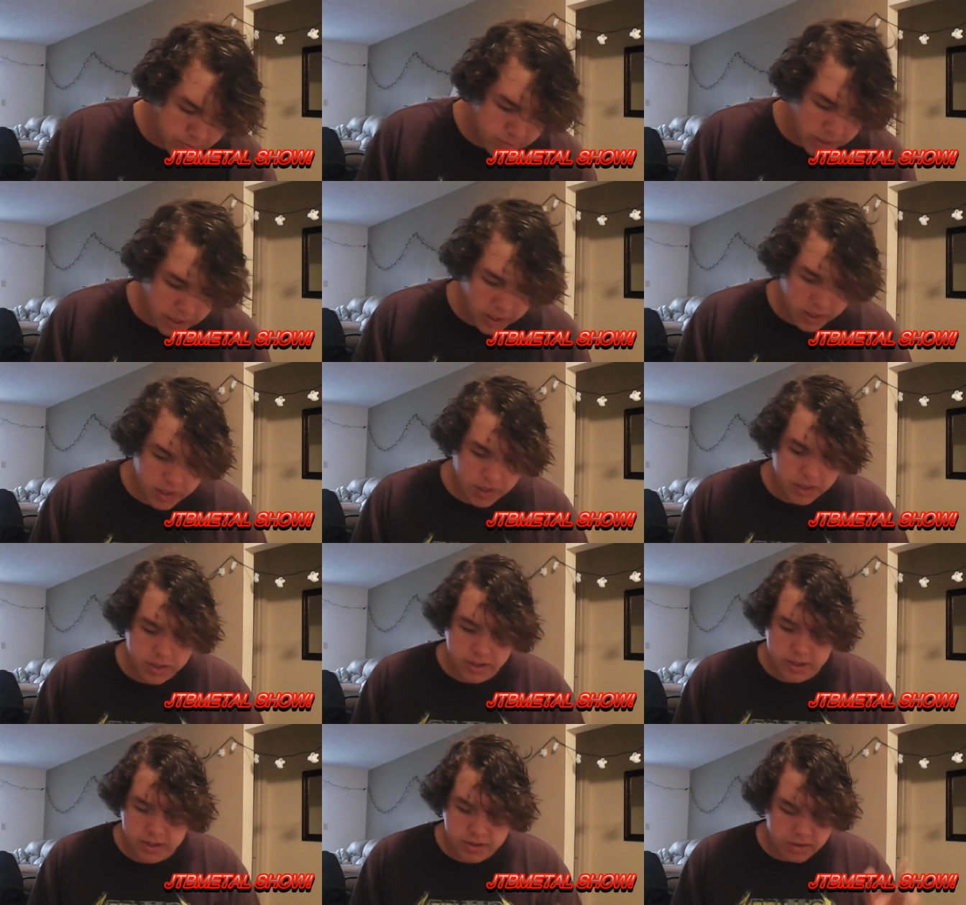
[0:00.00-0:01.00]
band
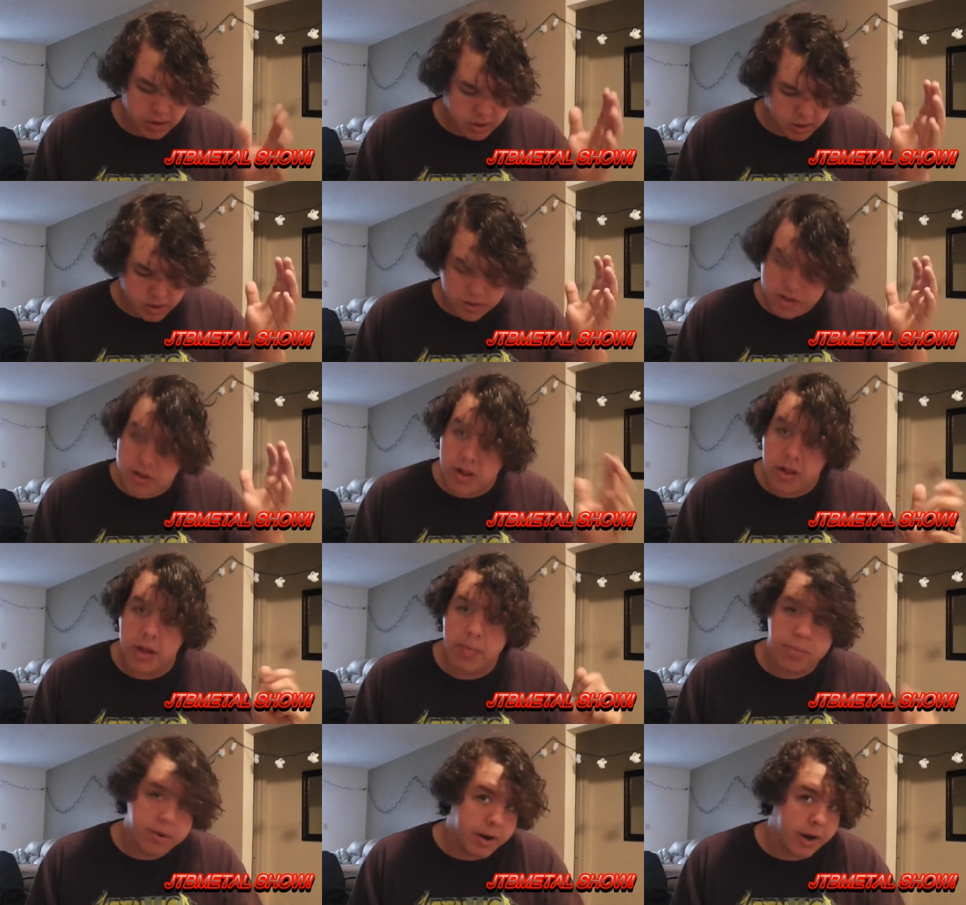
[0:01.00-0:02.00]
is called
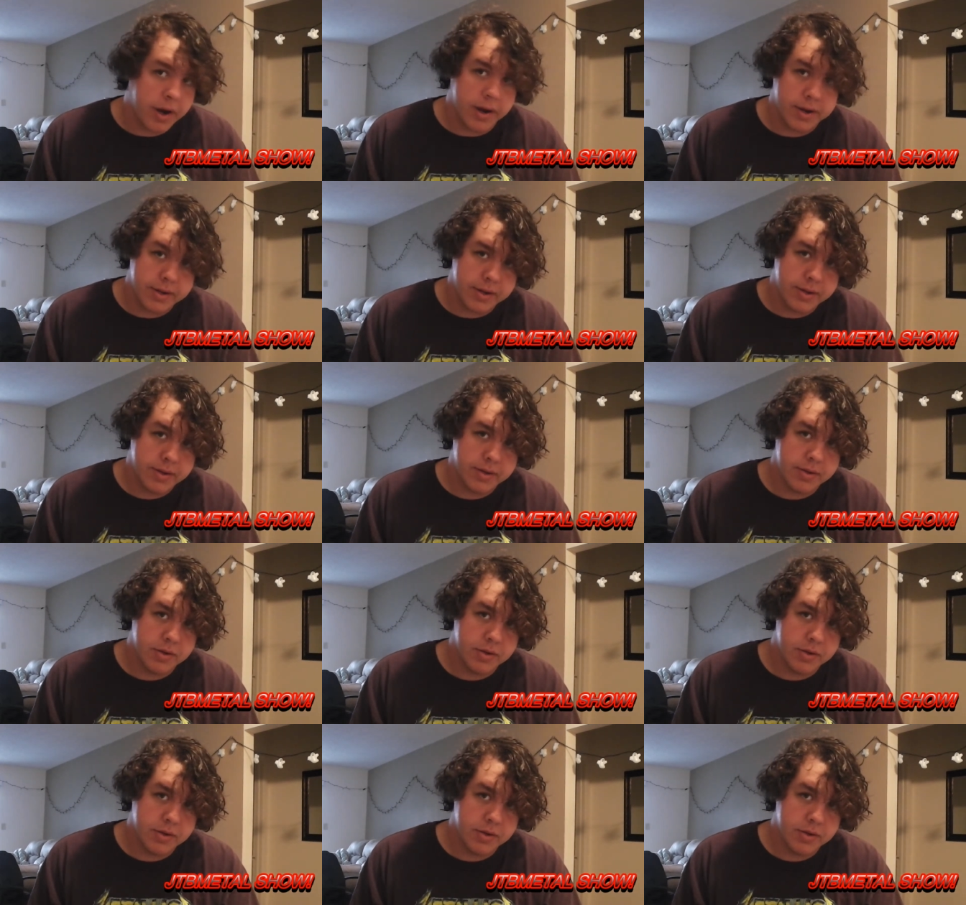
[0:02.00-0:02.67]
Slipknot.